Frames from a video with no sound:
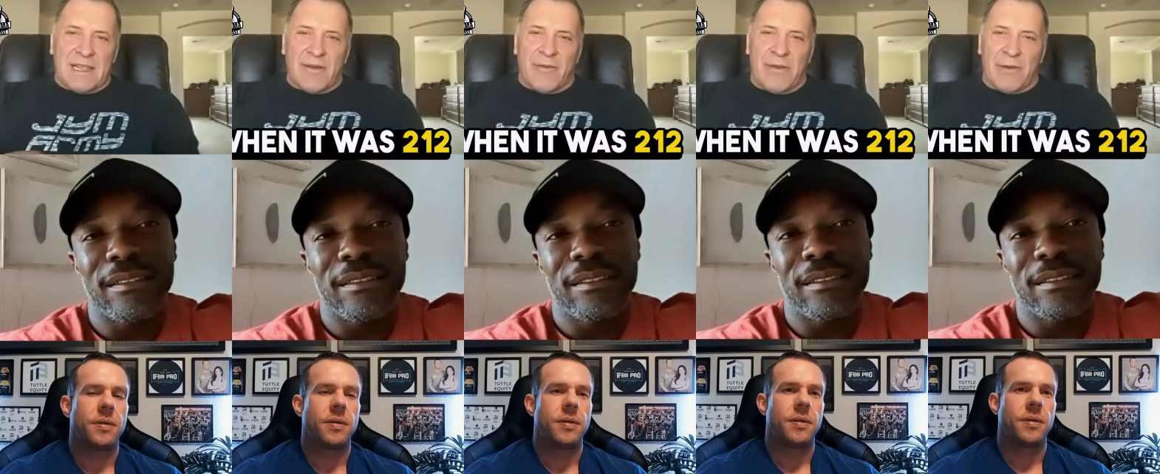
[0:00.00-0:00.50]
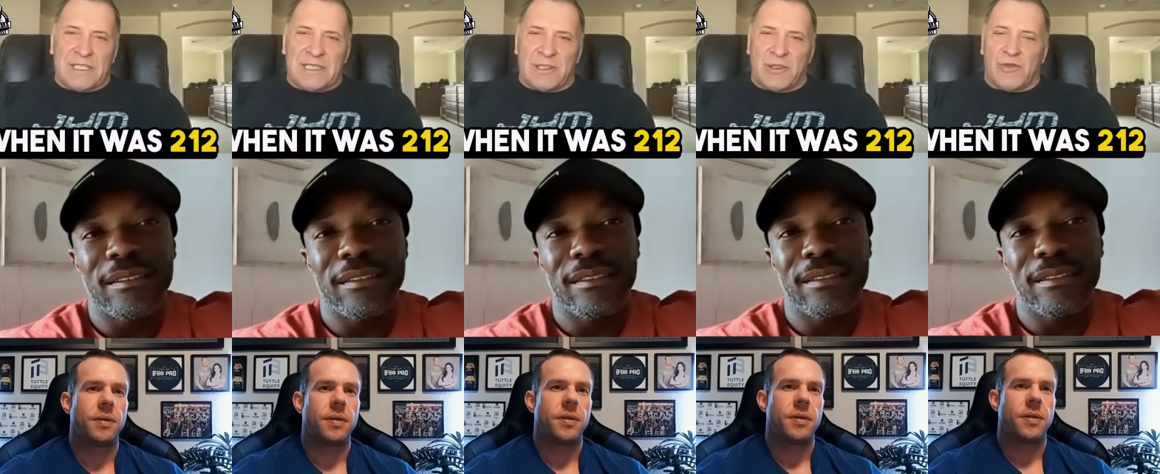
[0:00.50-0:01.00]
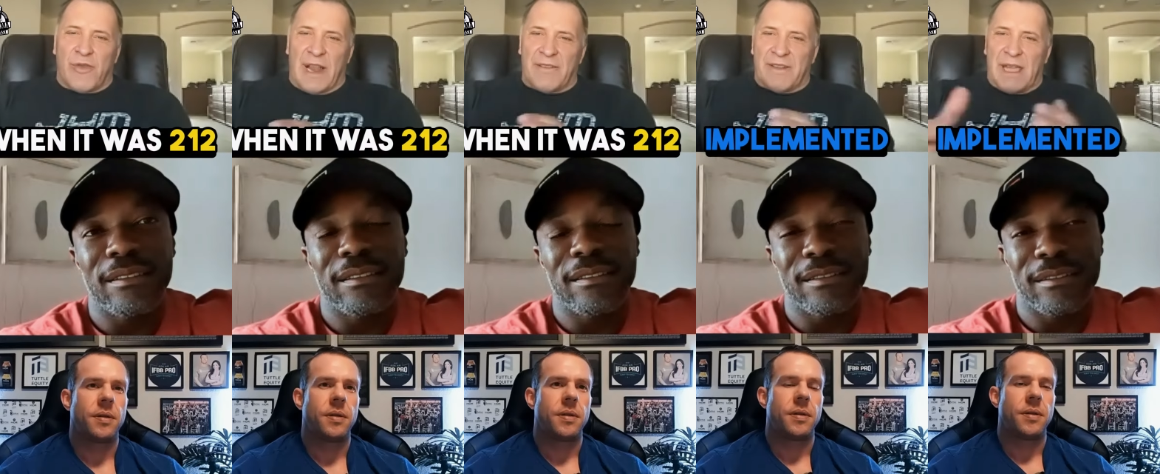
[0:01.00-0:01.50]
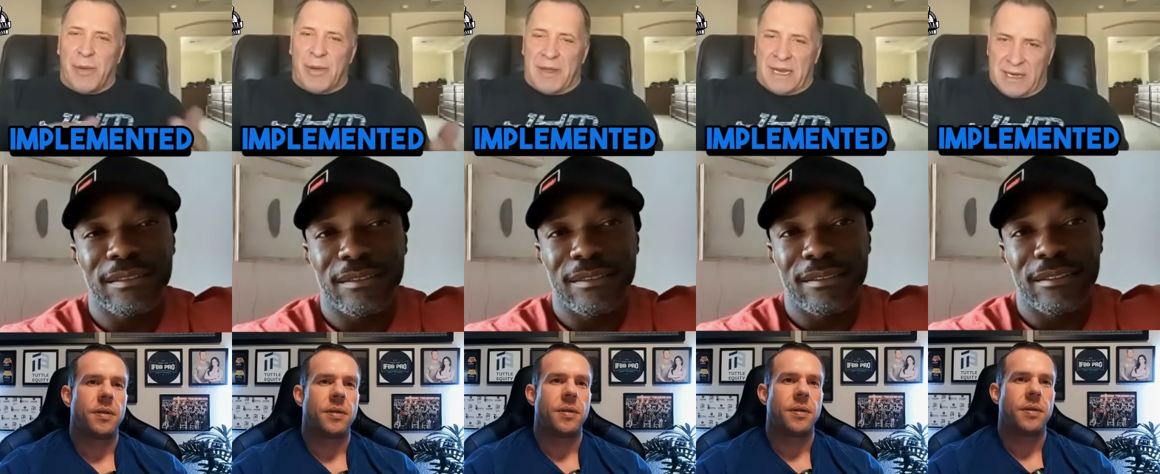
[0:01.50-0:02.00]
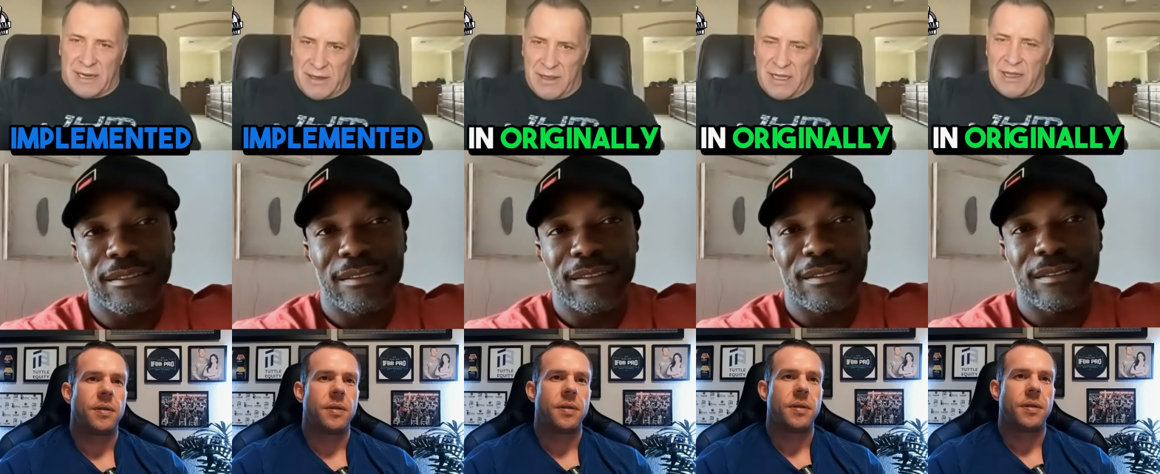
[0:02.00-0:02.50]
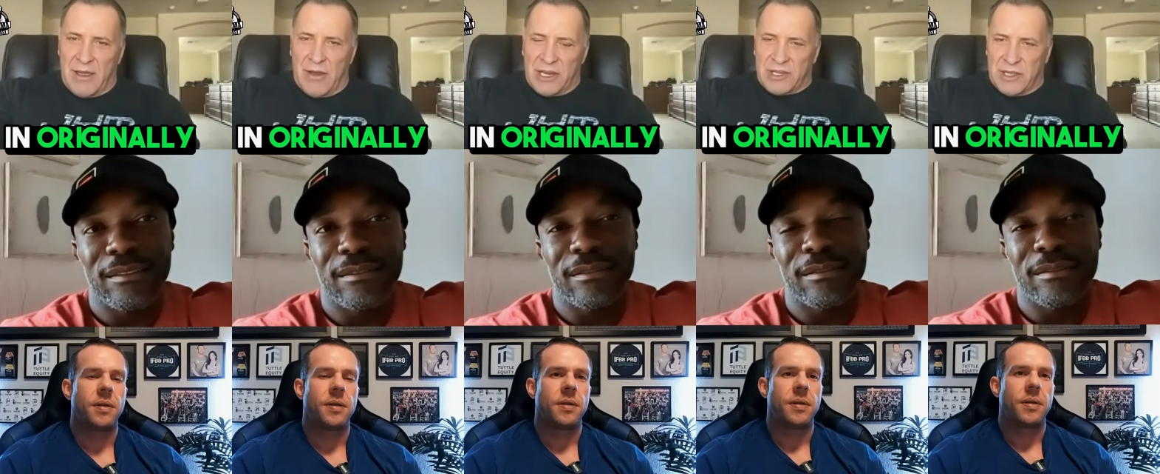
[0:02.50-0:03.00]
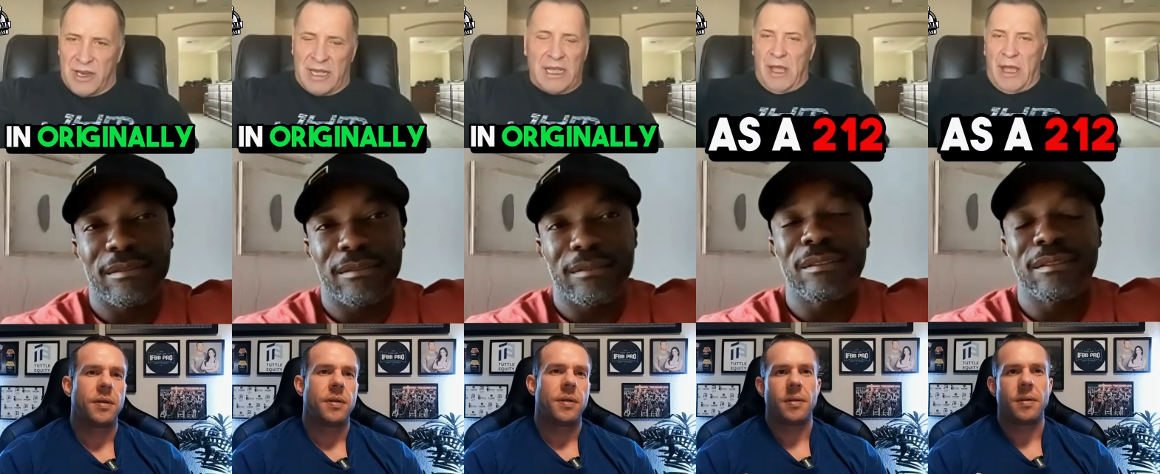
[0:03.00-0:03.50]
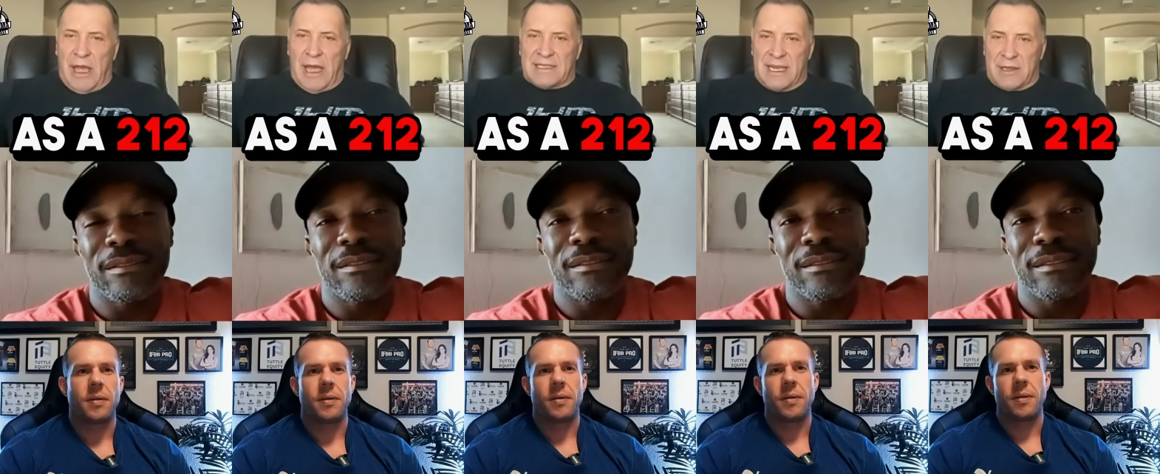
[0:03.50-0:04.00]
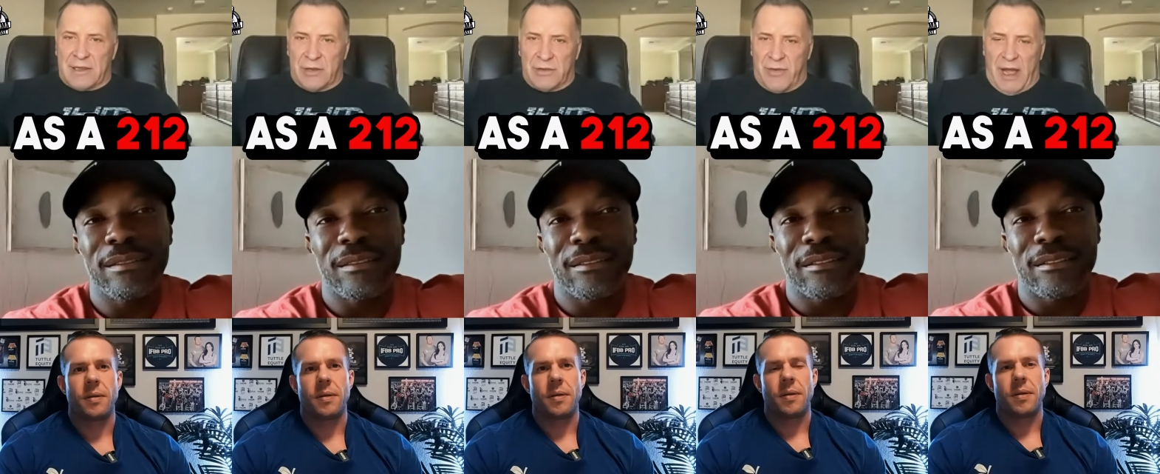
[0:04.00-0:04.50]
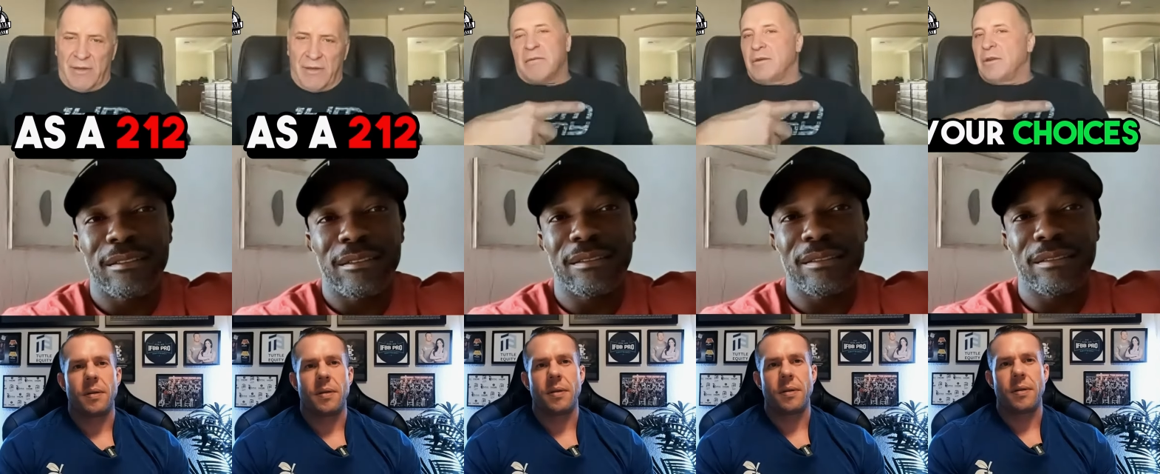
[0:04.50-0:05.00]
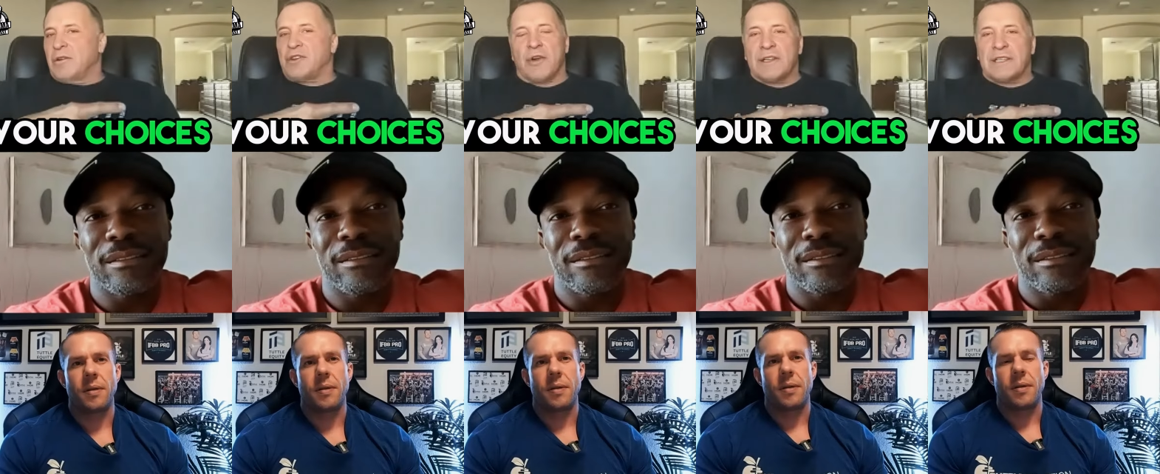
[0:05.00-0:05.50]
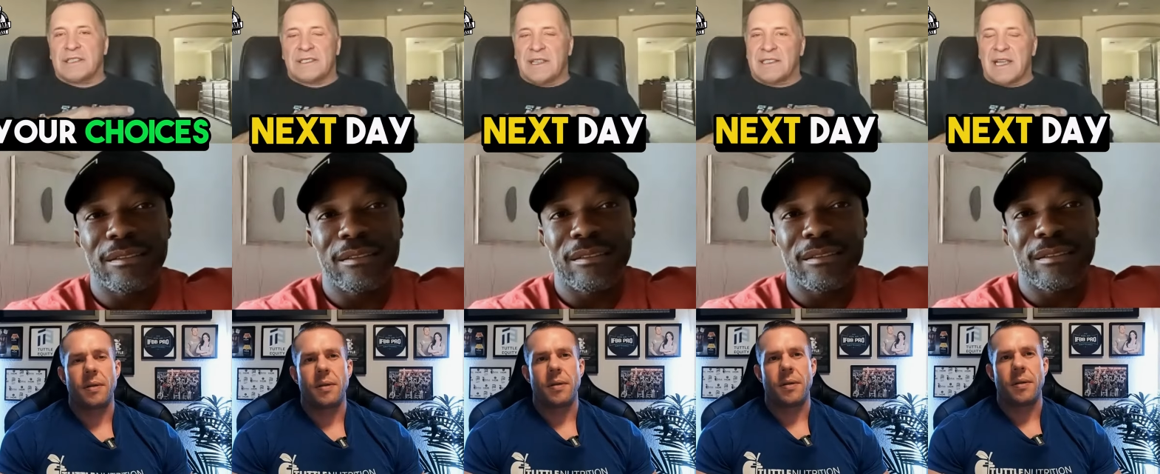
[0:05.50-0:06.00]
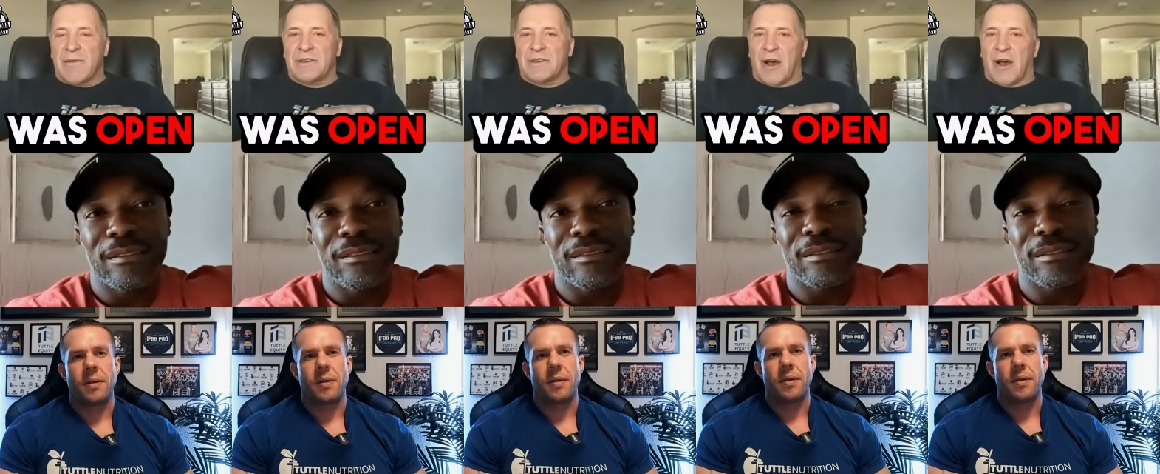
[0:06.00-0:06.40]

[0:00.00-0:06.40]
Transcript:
Speaker 1: when it was 212 implemented originally as a 212, your choices next day was